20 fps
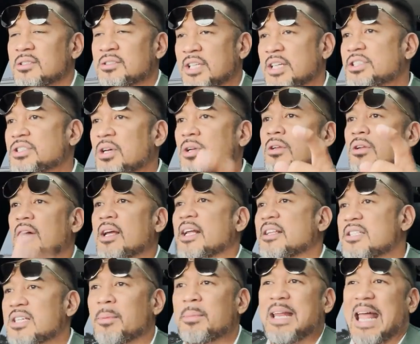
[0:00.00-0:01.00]
Just don't look at
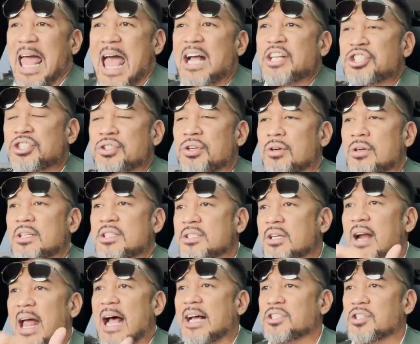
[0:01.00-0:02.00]
somebody externally,
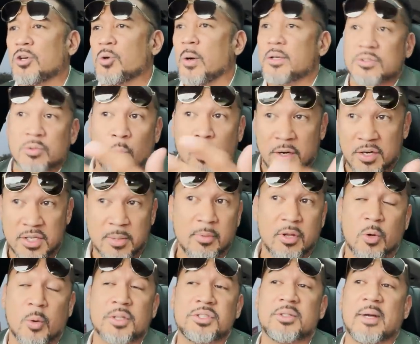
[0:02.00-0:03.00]
start asking questions. What are some of
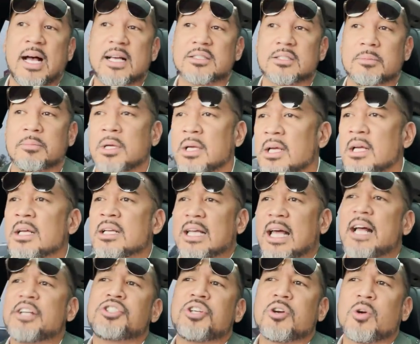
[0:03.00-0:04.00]
the questions you ask them?
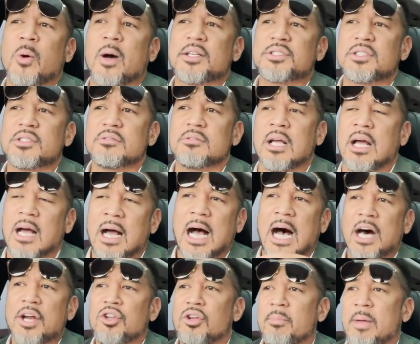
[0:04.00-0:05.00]
Can I ask you a question?
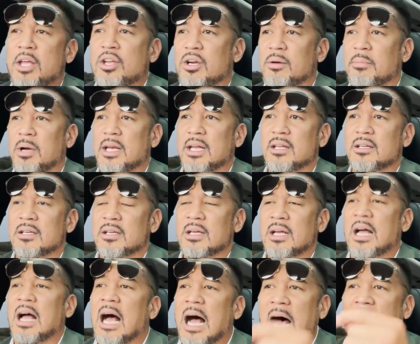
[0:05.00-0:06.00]
How do you make your money?
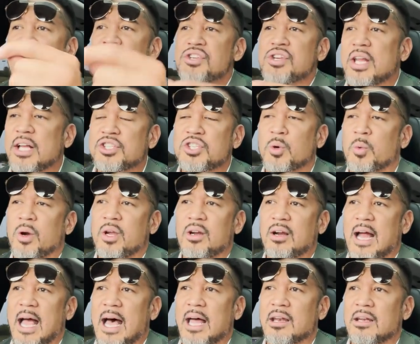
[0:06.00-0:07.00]
How did you get to where
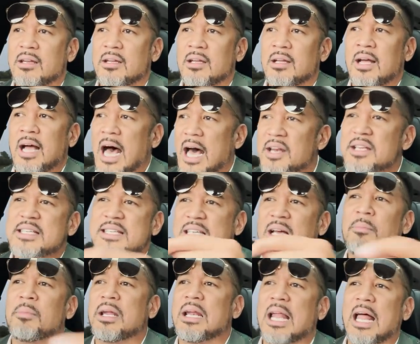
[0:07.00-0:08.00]
you're at? How does
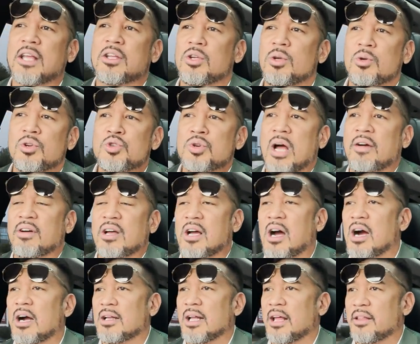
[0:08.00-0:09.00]
somebody like you drive a
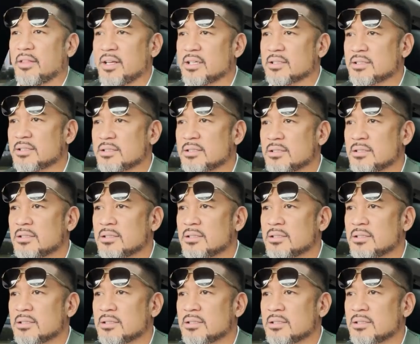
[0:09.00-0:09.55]
car like this?